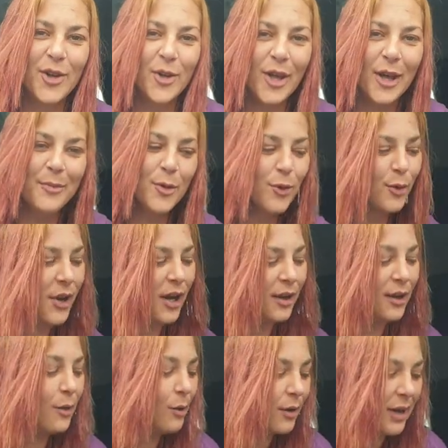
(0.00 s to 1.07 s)
and I'm all
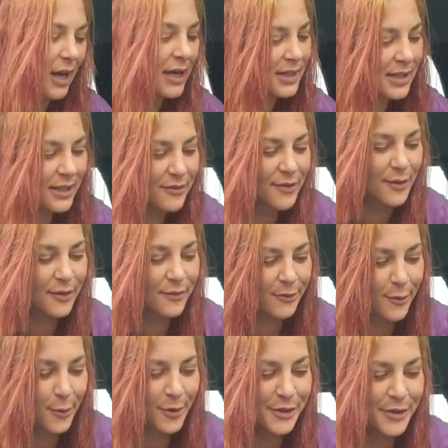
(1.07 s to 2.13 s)
colour coordinated for,
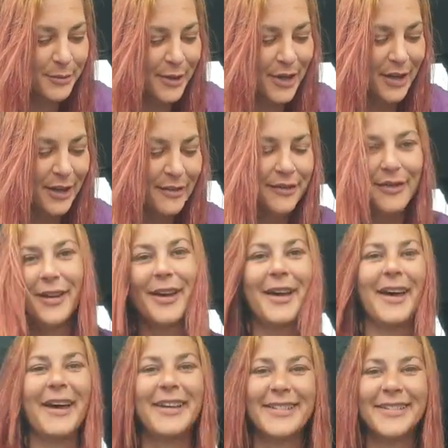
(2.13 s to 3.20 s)
for once in my life.
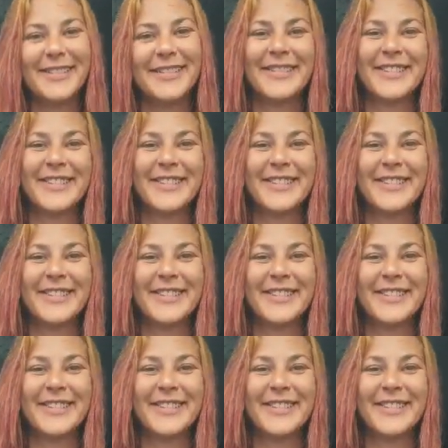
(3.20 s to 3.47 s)
Huh? Yeah, let's